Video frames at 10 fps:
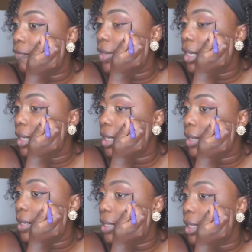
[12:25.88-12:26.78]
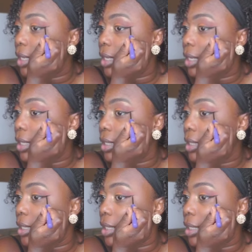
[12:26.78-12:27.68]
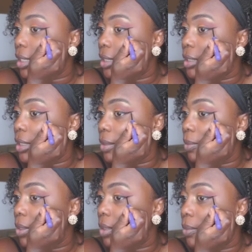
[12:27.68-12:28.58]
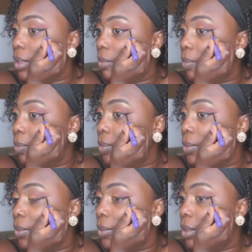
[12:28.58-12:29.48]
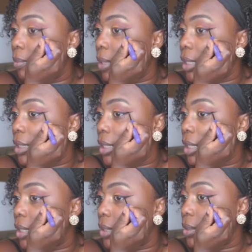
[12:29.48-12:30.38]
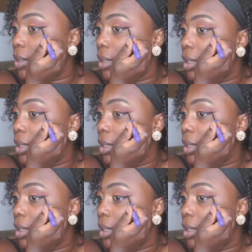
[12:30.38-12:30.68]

fading it out at the end at like that tip, and then we're gonna pull it back down,